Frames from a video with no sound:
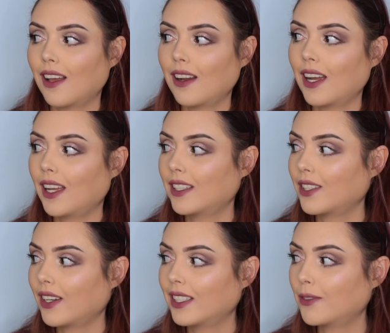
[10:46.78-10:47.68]
All right,
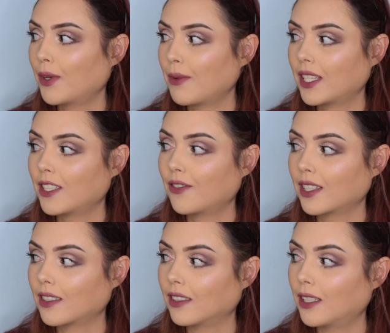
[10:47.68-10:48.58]
so I did my best to
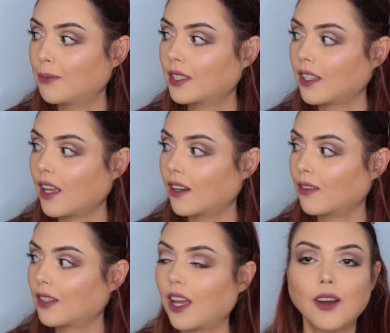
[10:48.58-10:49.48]
fix the lips. I
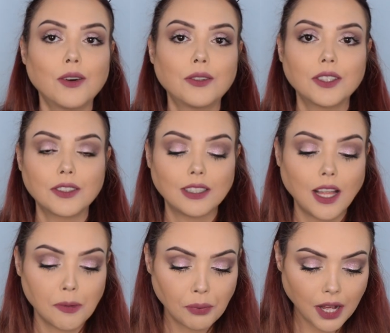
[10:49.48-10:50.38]
don't know. There's a
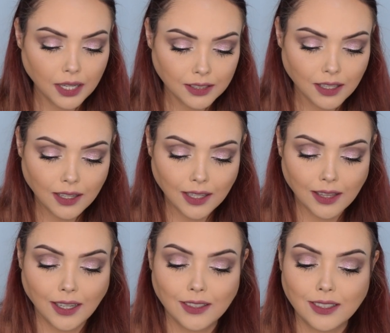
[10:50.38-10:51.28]
lot of product on. I
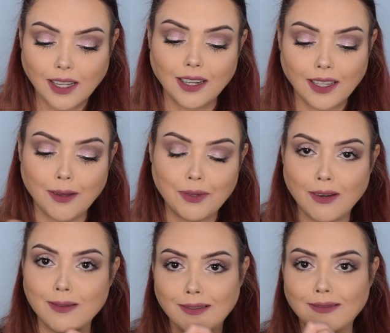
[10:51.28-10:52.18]
think I just kind of kept
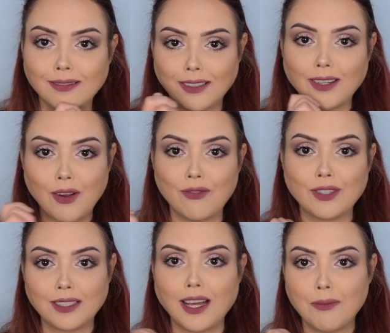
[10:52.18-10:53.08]
going
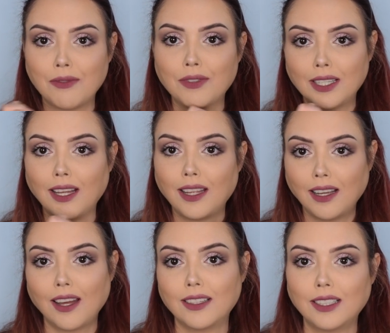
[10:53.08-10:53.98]
over top of it. And
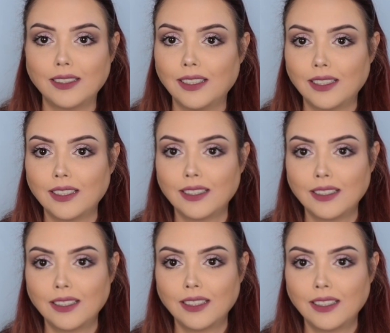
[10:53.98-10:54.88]
how do they look?
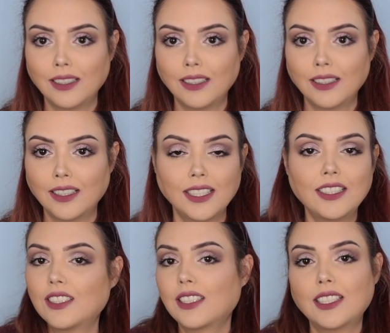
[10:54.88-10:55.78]

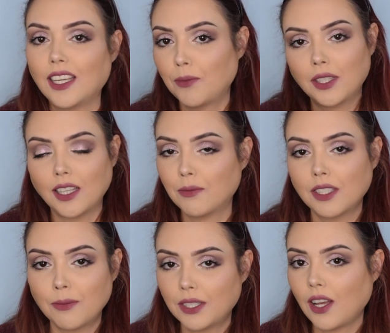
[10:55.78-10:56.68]
He just gave me a thumbs
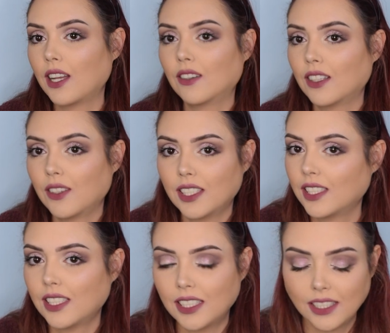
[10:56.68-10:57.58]
up, so I don't know. His
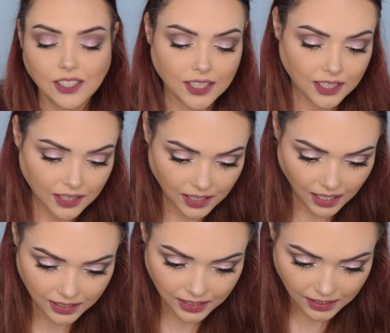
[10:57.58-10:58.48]
is just
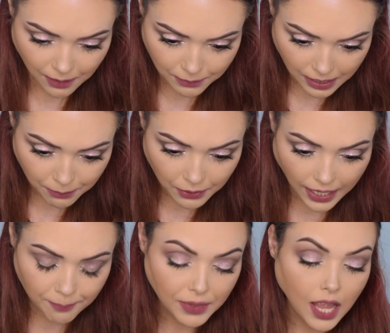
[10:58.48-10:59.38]
constant thumbs up.
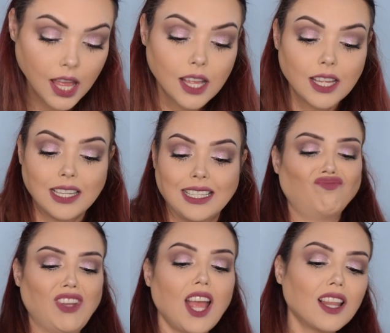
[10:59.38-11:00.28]
Okay
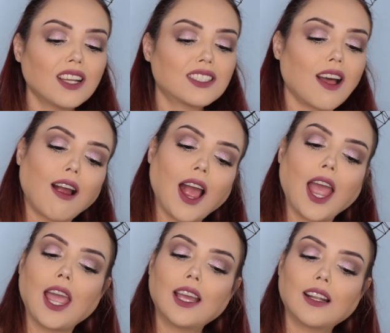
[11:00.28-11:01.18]
looks all right.